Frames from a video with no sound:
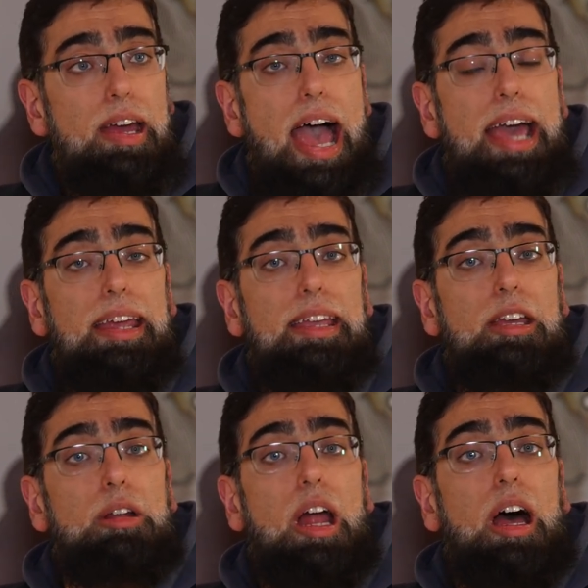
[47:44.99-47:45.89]
And it
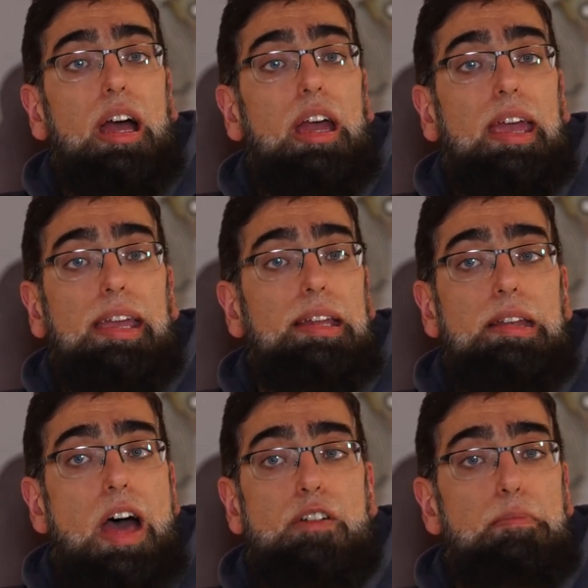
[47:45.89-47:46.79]
can
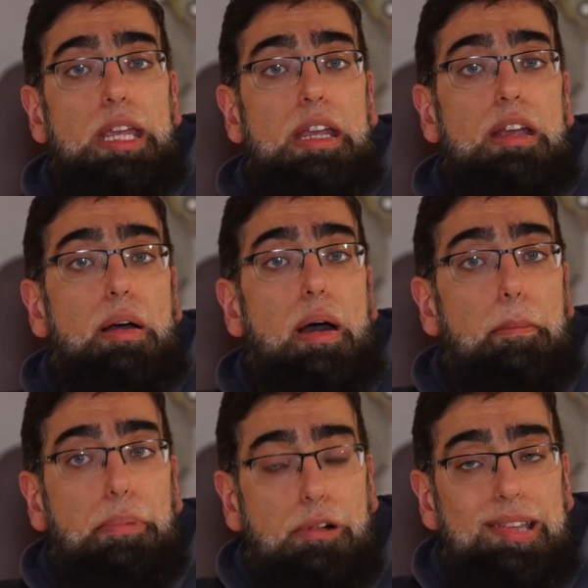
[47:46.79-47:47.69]
never be
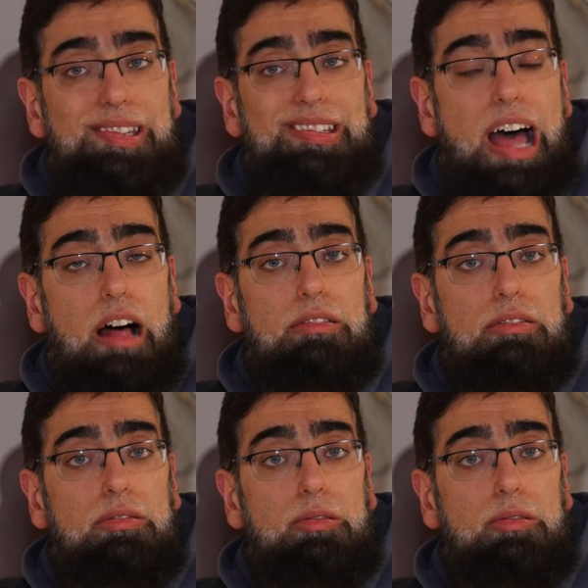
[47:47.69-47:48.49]
pressed down